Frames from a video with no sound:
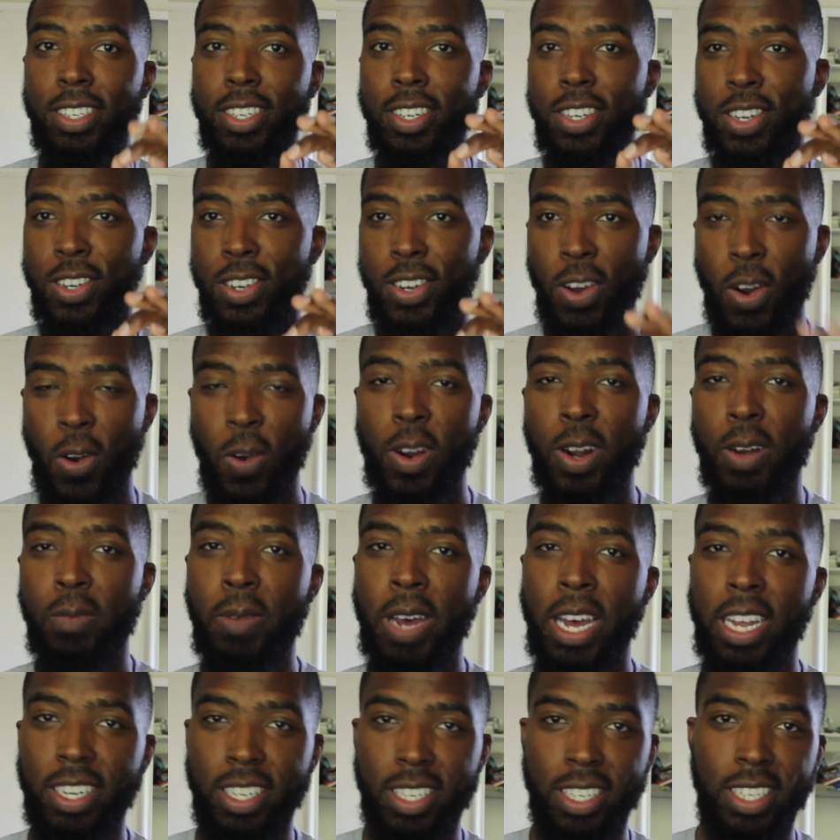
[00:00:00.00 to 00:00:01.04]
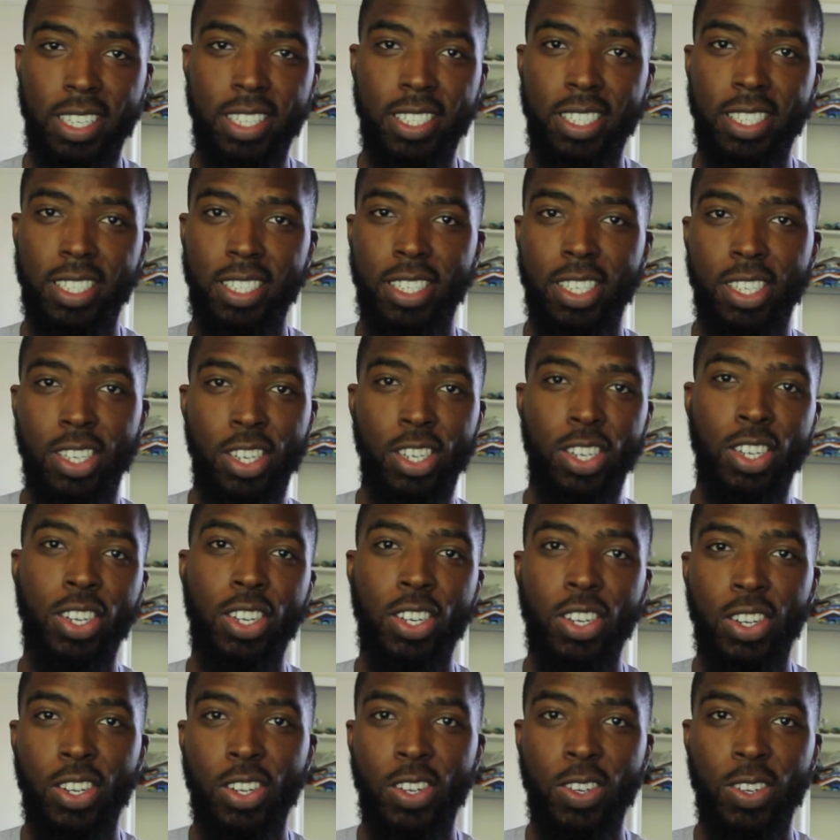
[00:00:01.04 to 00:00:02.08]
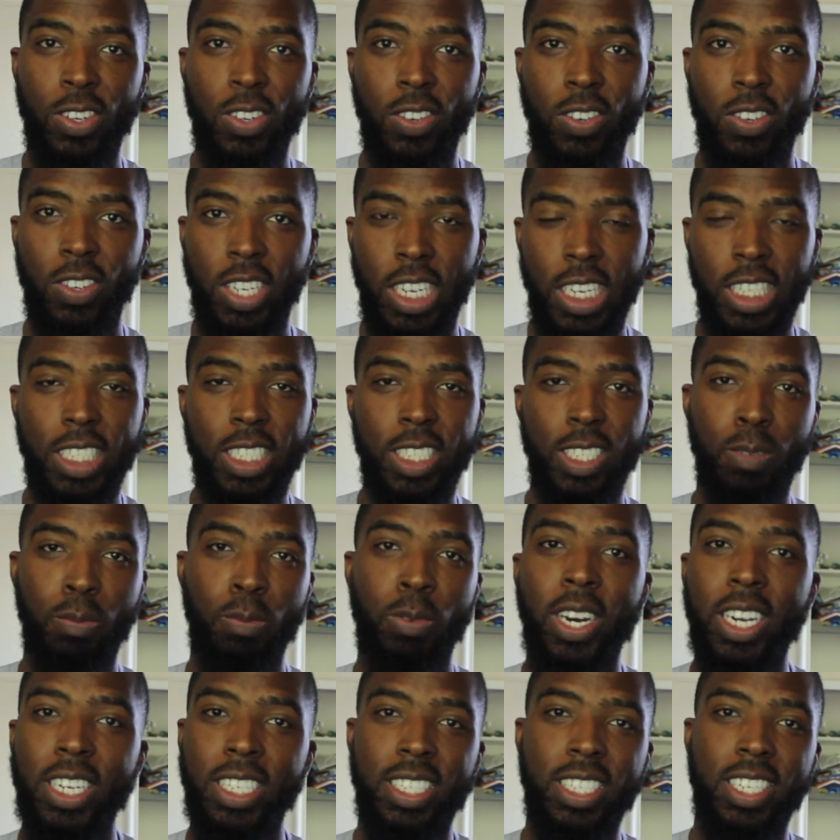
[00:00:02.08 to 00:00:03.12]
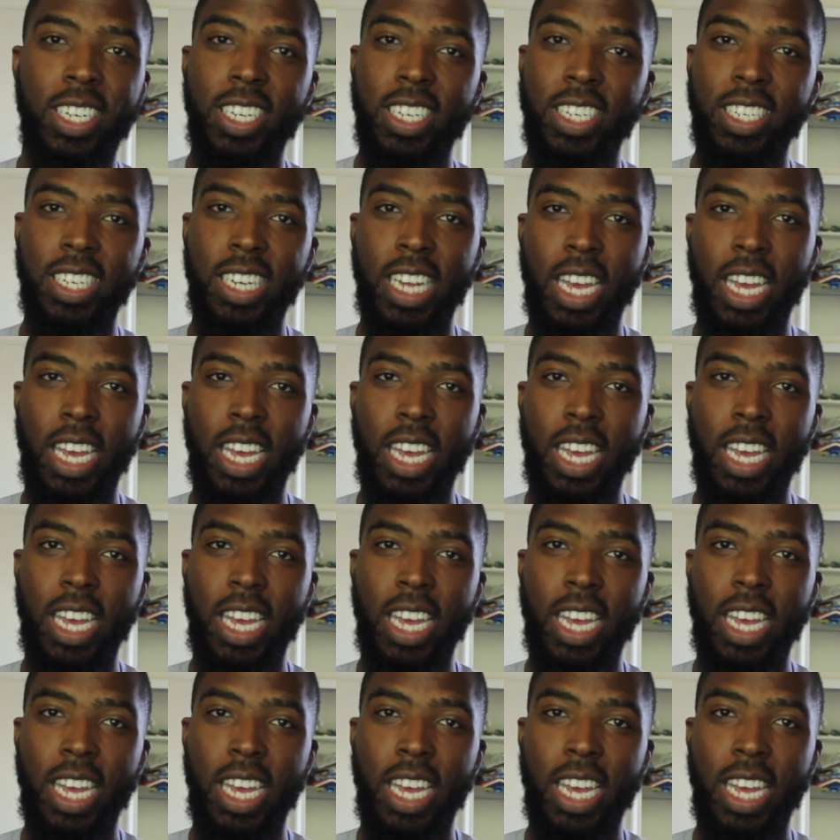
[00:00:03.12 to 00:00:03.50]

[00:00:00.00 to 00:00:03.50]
Knowing about this, this is a president